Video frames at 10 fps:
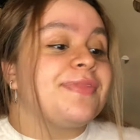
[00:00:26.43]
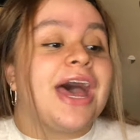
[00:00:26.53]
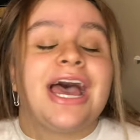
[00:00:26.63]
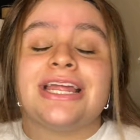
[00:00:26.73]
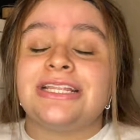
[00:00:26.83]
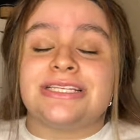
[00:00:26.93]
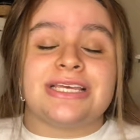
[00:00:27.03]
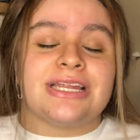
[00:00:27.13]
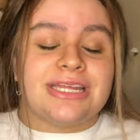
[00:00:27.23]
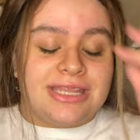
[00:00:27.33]
I
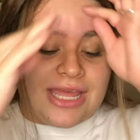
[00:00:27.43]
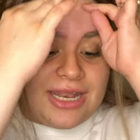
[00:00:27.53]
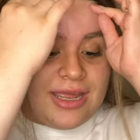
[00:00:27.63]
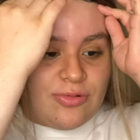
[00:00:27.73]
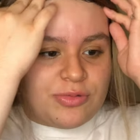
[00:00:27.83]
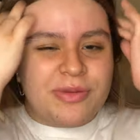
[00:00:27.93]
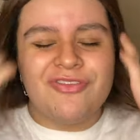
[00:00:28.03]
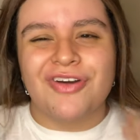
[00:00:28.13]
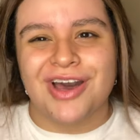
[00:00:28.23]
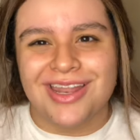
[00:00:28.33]
decided that it would be
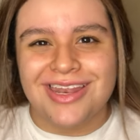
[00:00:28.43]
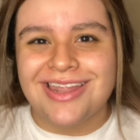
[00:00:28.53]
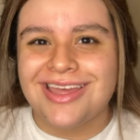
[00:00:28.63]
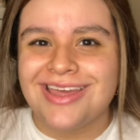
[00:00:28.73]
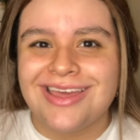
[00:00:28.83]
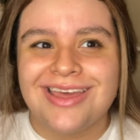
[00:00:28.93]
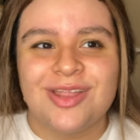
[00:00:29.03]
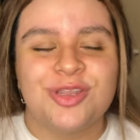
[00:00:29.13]
fun